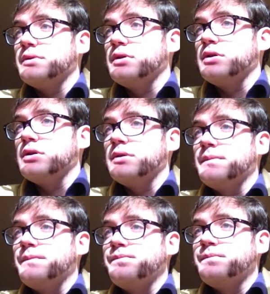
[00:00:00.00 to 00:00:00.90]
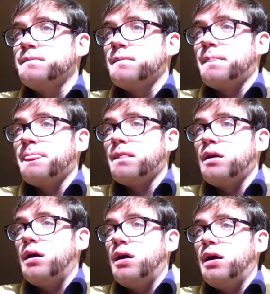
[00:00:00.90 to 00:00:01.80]
And
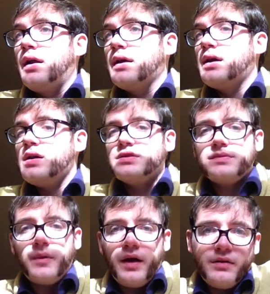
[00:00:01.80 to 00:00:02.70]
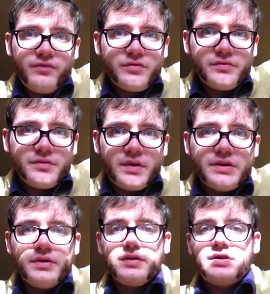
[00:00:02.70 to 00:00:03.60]
I guess my first
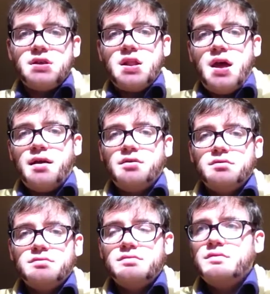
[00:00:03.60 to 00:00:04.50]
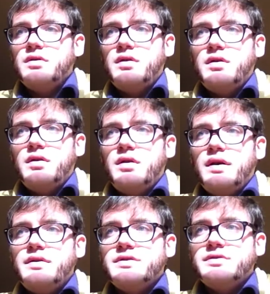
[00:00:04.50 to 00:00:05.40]
response there is that I don't
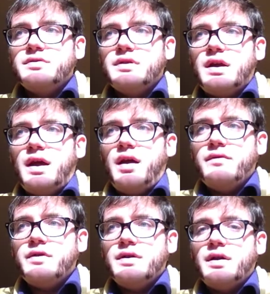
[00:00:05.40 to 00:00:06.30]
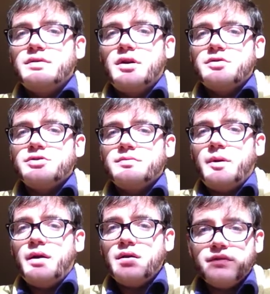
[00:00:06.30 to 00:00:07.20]
necessarily think I have a larger
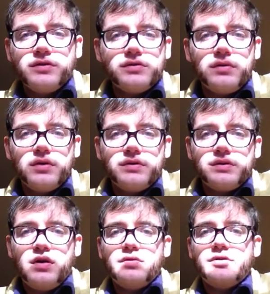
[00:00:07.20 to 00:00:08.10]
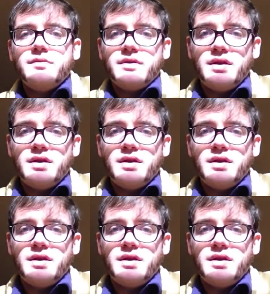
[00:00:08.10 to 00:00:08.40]
body of historical scholarship.